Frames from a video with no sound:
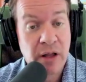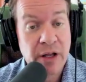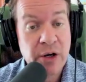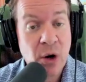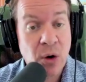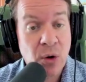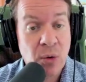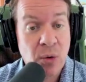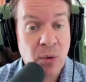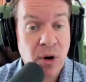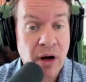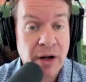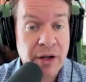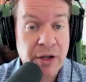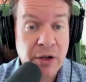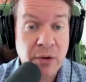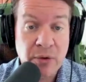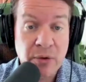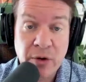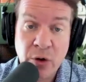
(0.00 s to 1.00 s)
I know uh,
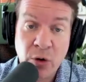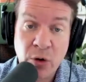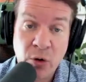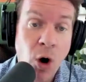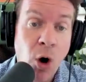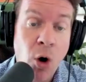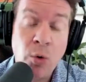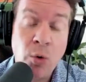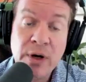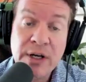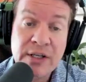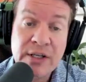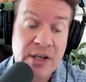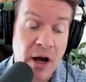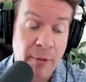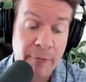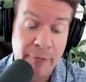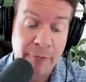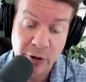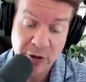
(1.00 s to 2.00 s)
you you're always
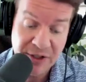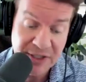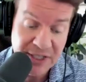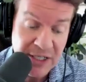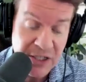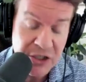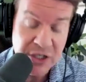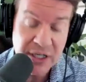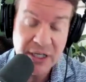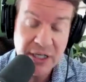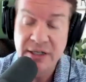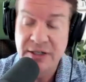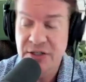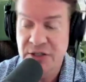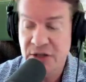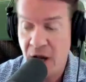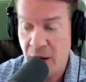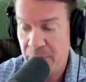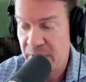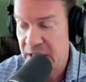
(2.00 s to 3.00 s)
up for teaching,
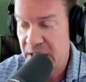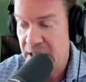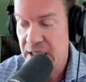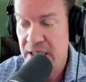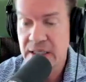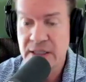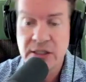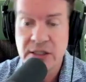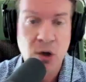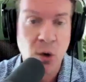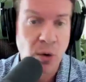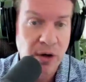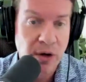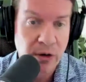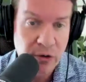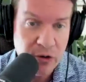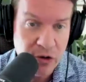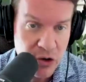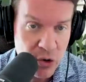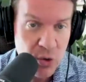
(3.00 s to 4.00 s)
stopping in, going to
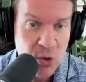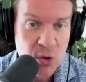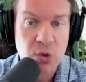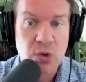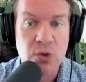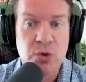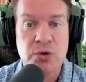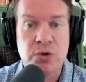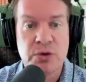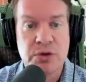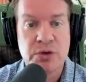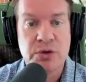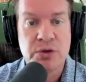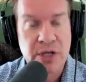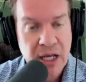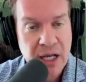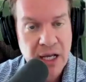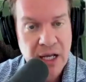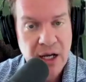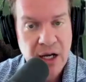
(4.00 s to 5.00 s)
the schools,
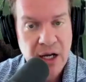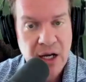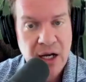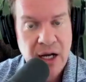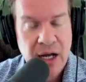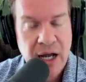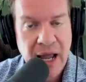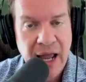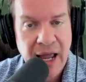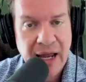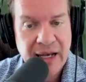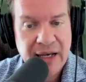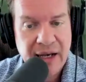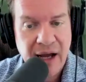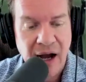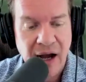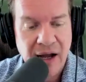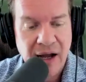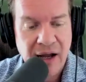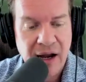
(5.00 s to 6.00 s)
and
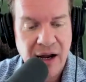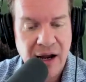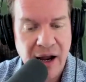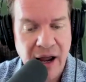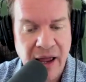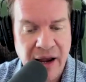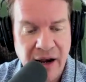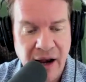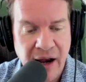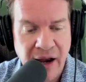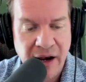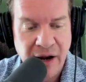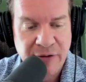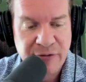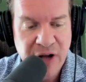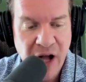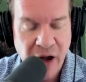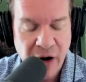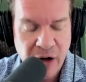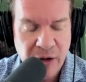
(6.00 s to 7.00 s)
yes, and and
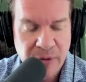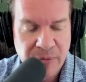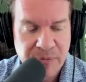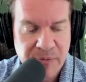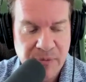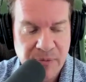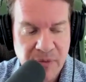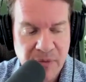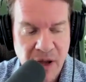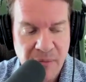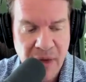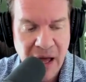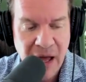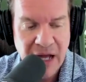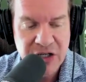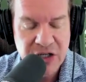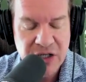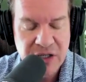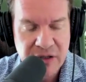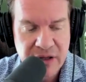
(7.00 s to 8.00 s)
I've got to
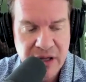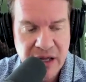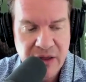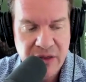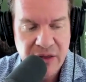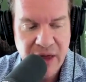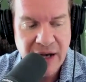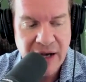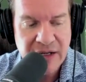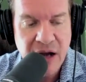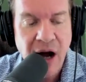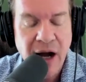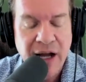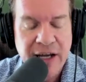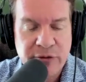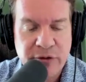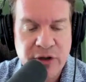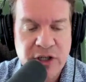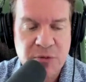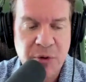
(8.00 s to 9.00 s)
imagine that that
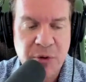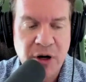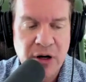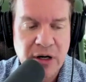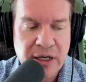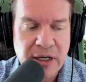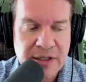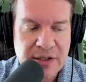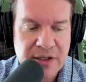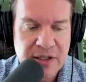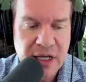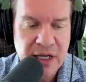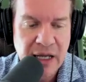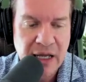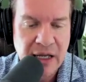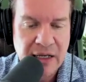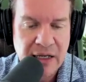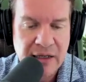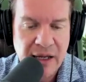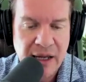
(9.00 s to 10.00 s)
kind of experience
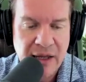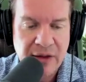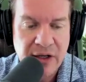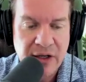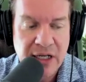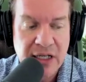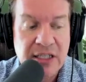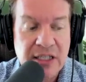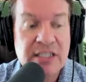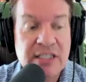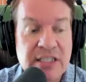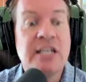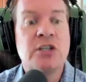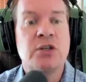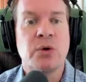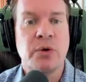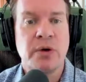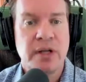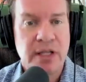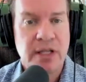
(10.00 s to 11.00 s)
and and the
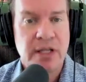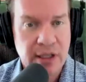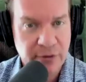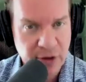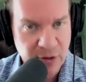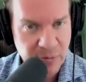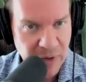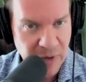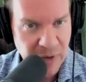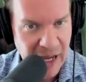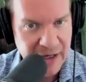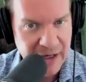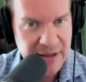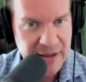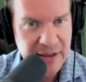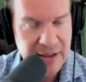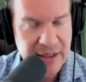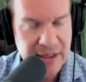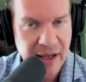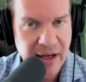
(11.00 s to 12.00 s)
continued giving back
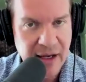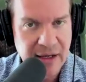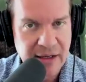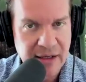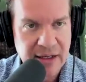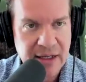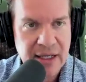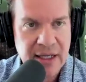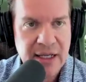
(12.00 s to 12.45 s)
again